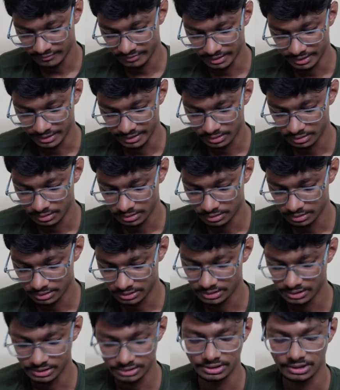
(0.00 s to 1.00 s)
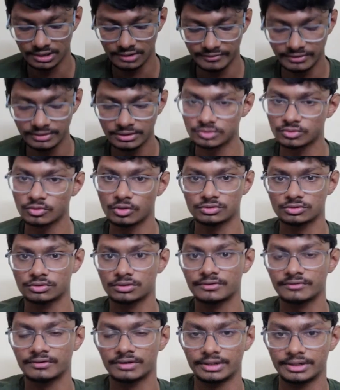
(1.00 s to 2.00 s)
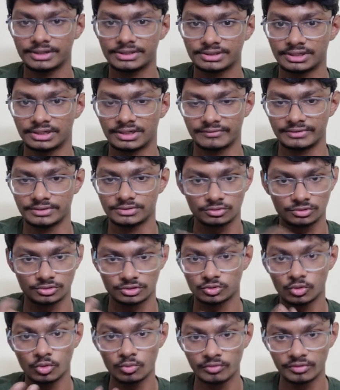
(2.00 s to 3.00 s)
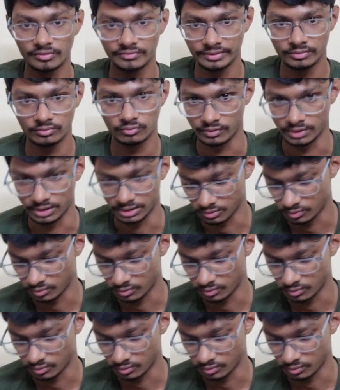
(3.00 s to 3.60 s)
V, right, this increase delta V, this will also increase delta V. So the slope will be one.